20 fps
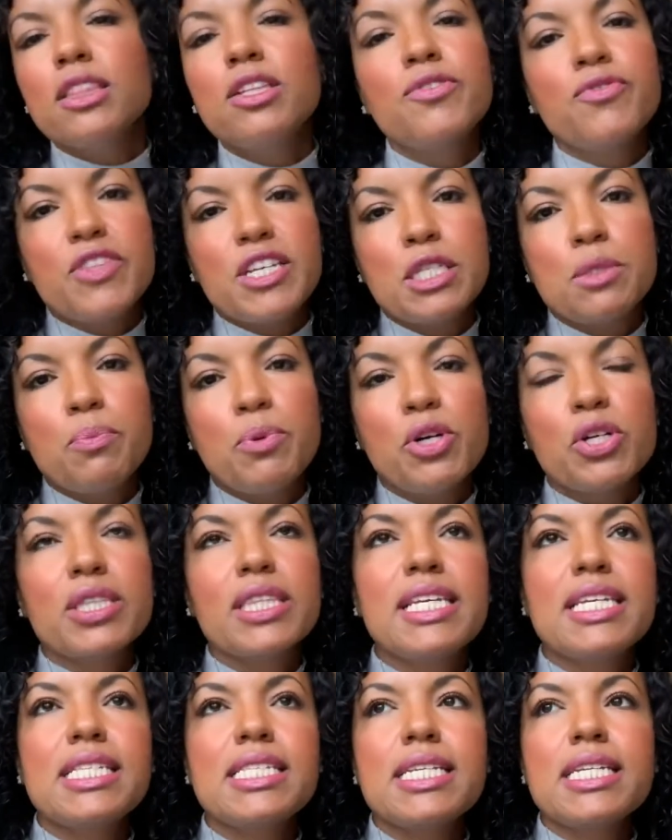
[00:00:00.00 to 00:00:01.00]
love this book.
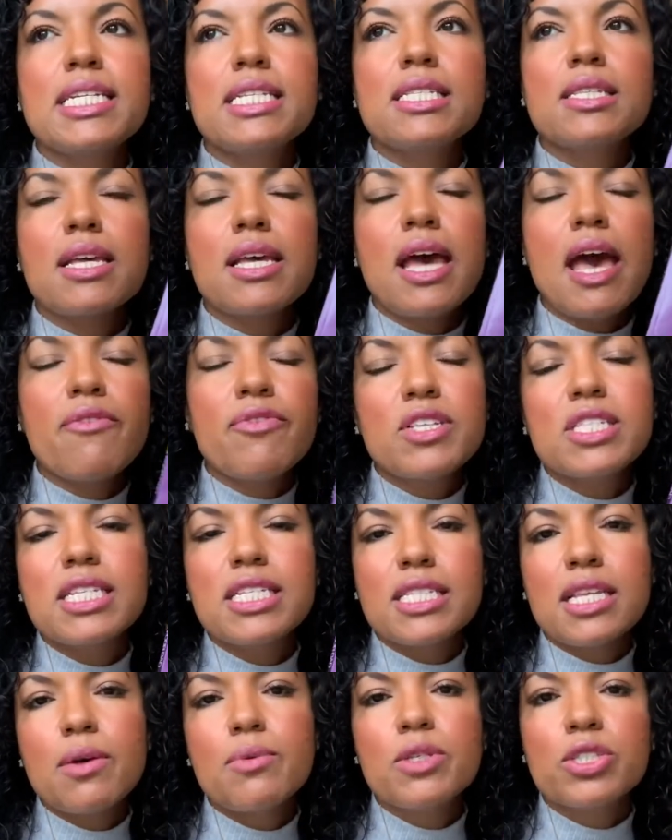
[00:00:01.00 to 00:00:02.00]
This is ever
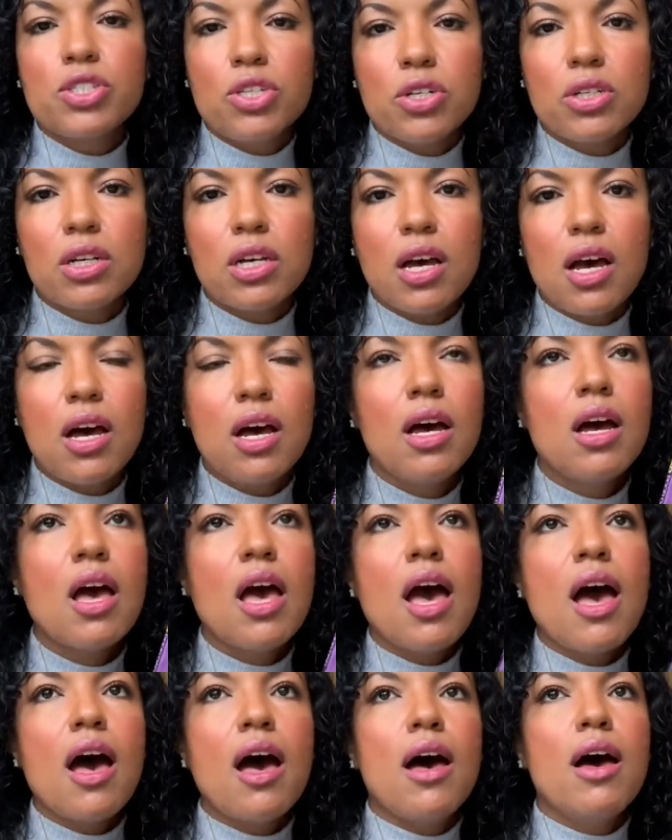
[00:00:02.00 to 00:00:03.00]
since I was younger.
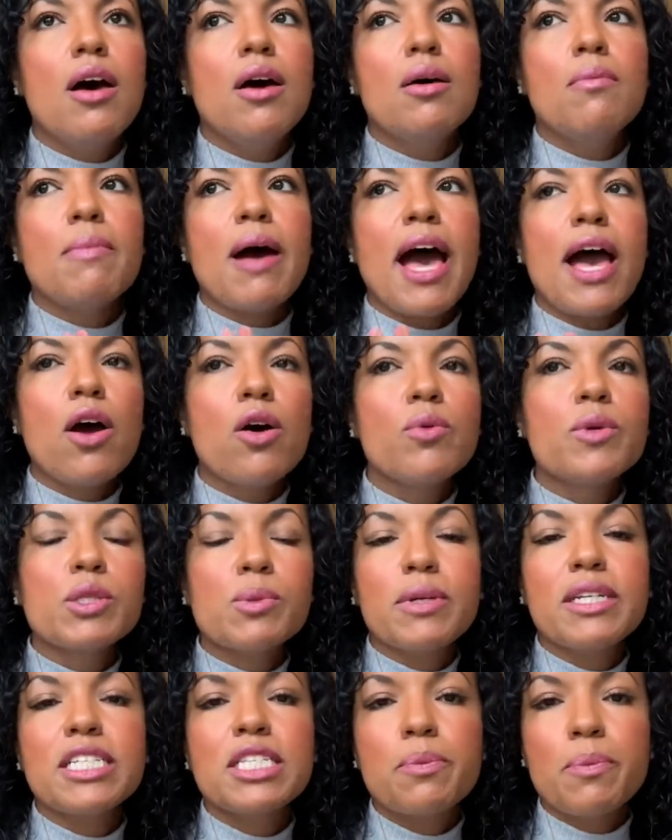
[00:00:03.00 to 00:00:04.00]
I always
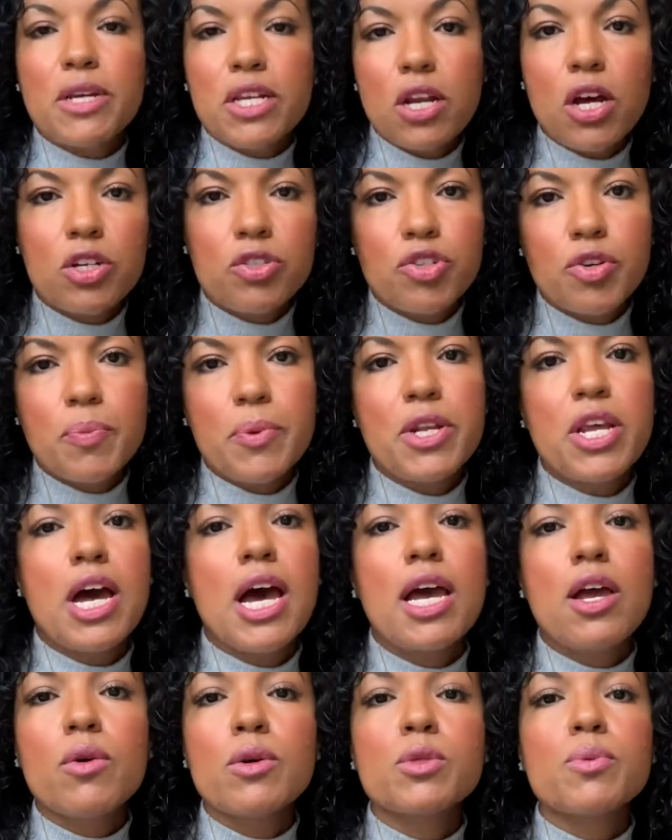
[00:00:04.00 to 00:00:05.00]
wanted to be an entrepreneur.
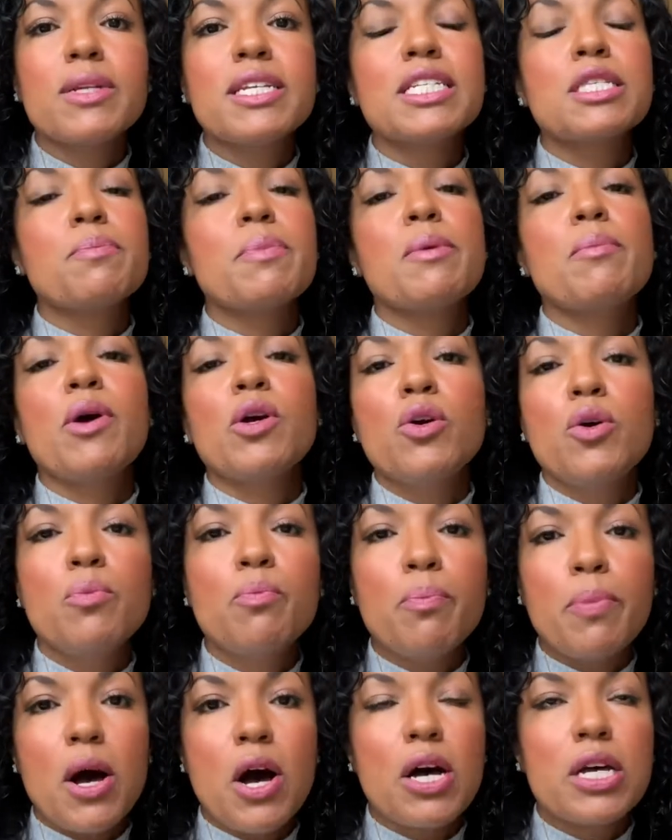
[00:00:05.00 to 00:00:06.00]
I always wanted to be my own
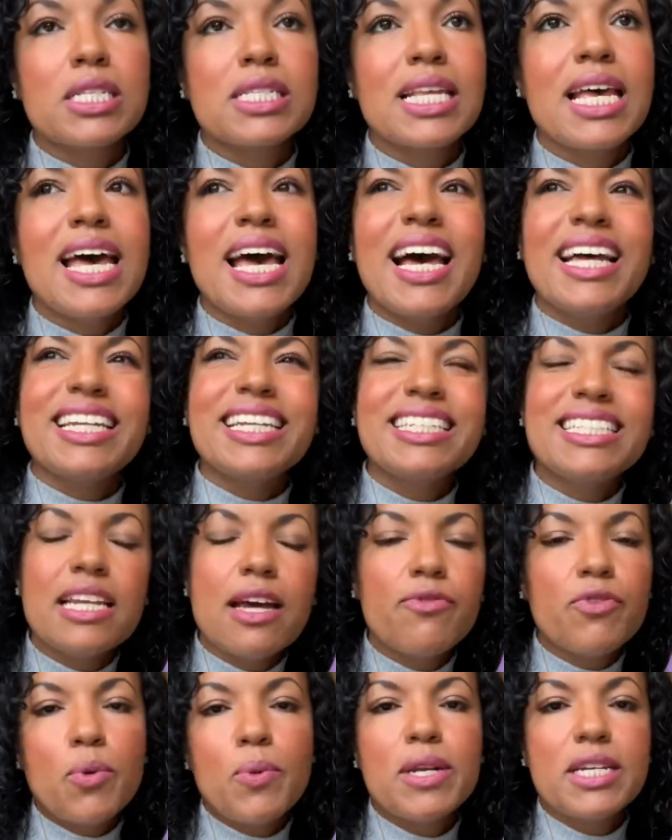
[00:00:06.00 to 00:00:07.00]
boss and I
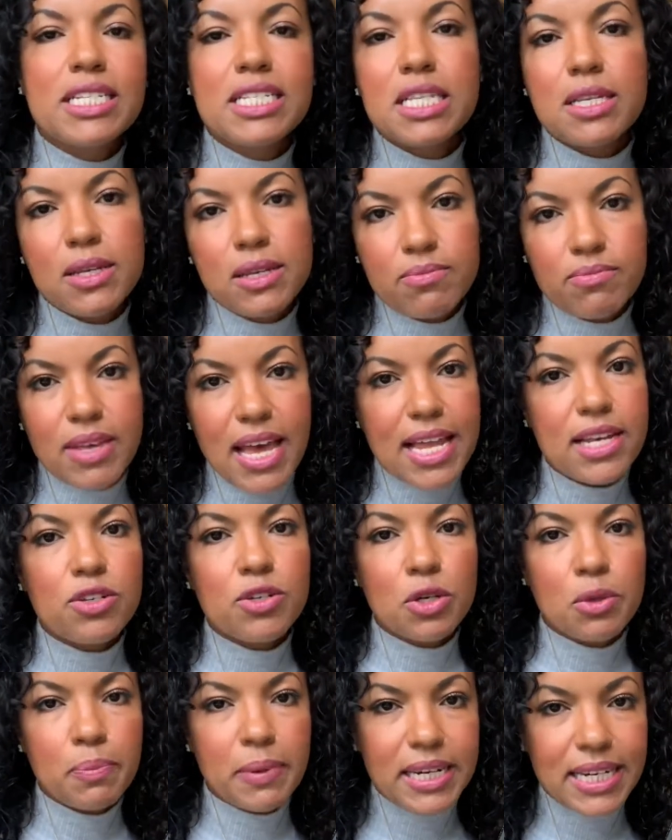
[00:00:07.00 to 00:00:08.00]
never wanted to end
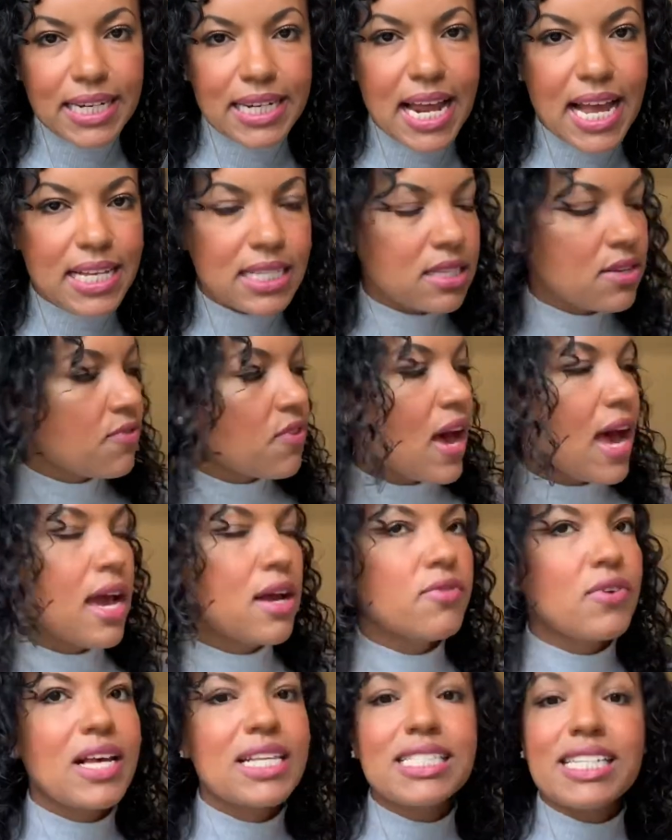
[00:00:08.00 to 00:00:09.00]
up in a
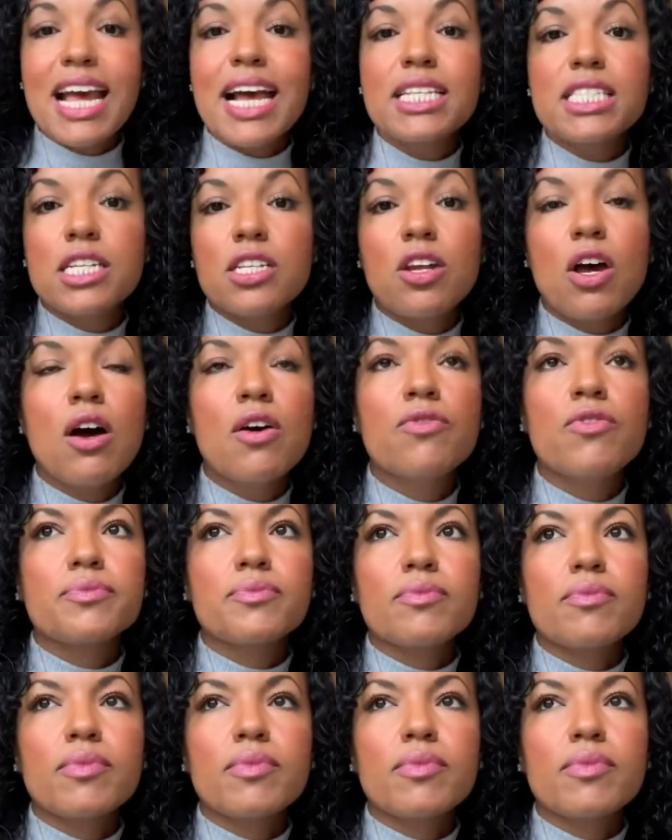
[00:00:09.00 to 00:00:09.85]
9-to-5. I started off